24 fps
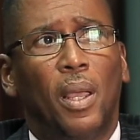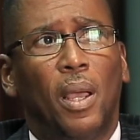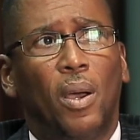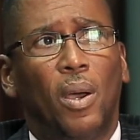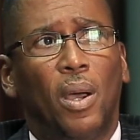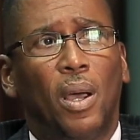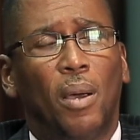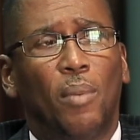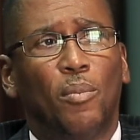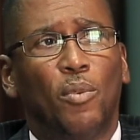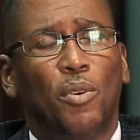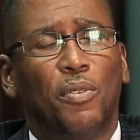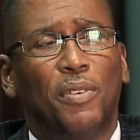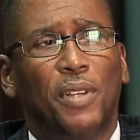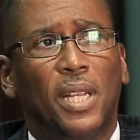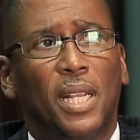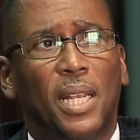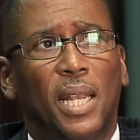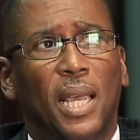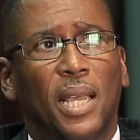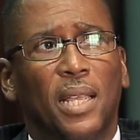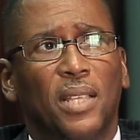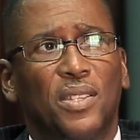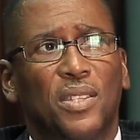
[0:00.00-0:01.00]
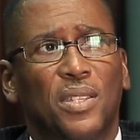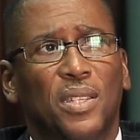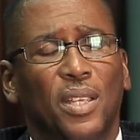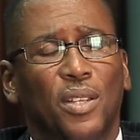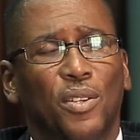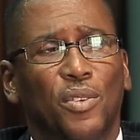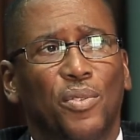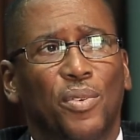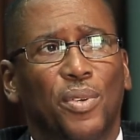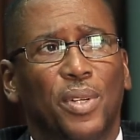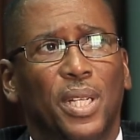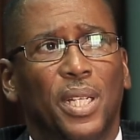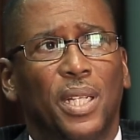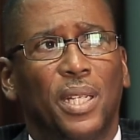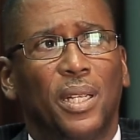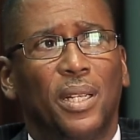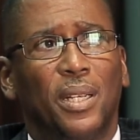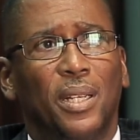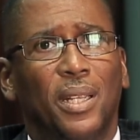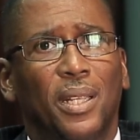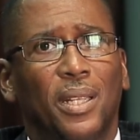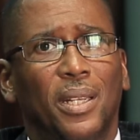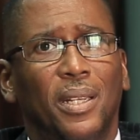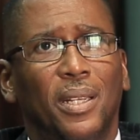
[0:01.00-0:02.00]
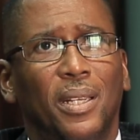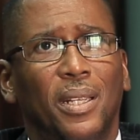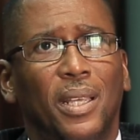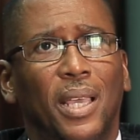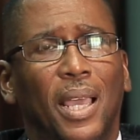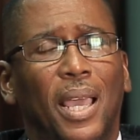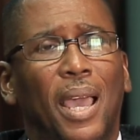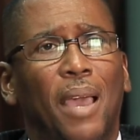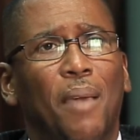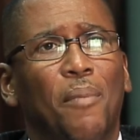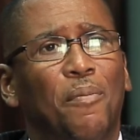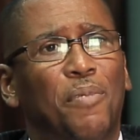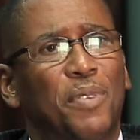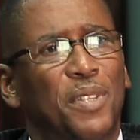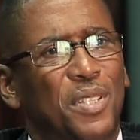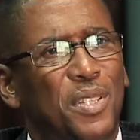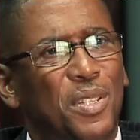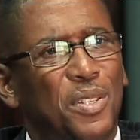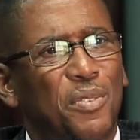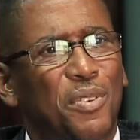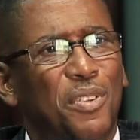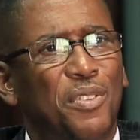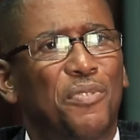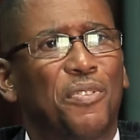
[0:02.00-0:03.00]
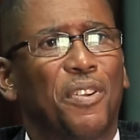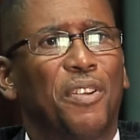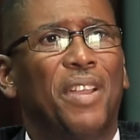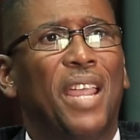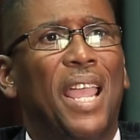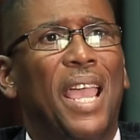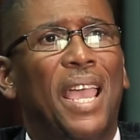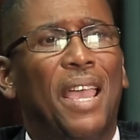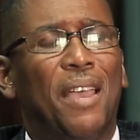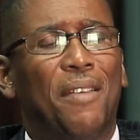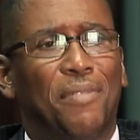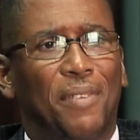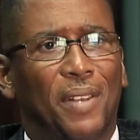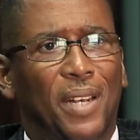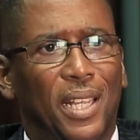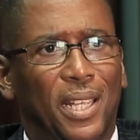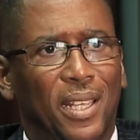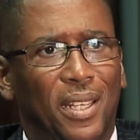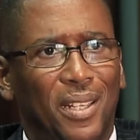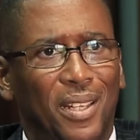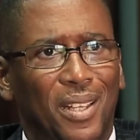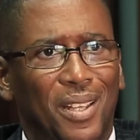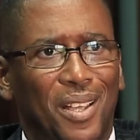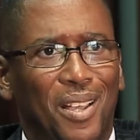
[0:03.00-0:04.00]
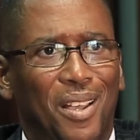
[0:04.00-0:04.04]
over the last century, the emphasis was very heavily